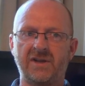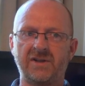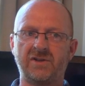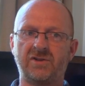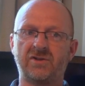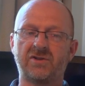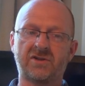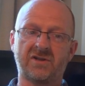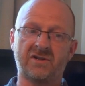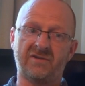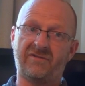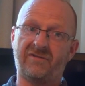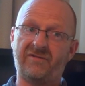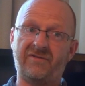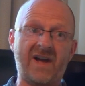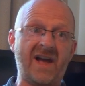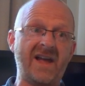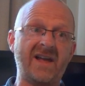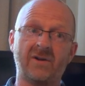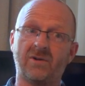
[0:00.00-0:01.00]
and you're just going to
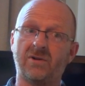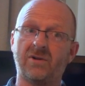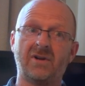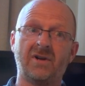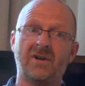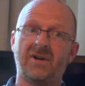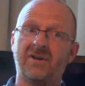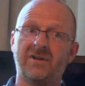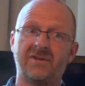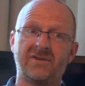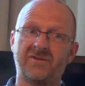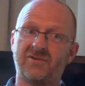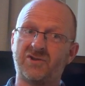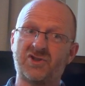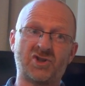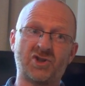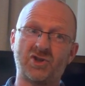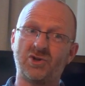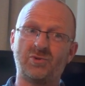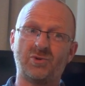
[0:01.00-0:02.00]
fail
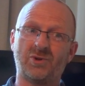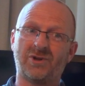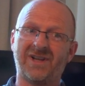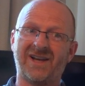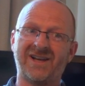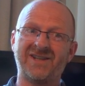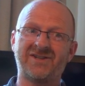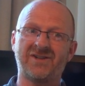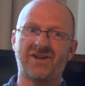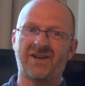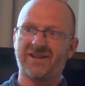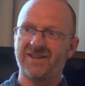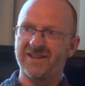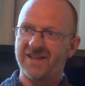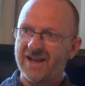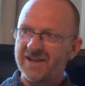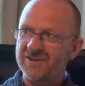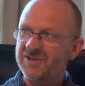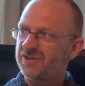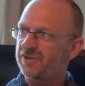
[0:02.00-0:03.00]
sooner or later
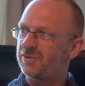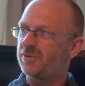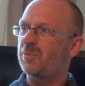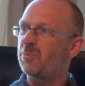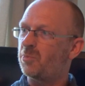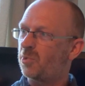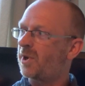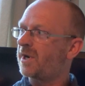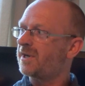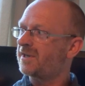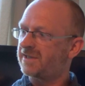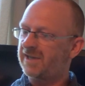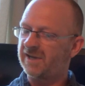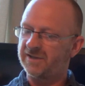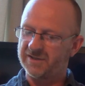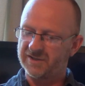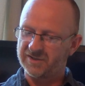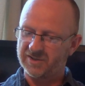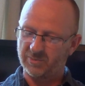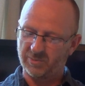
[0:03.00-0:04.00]
unless you embrace
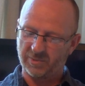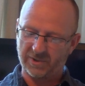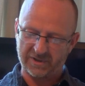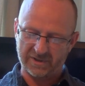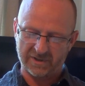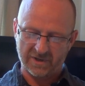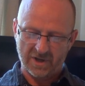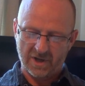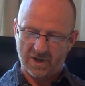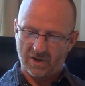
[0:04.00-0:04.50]
that discipline.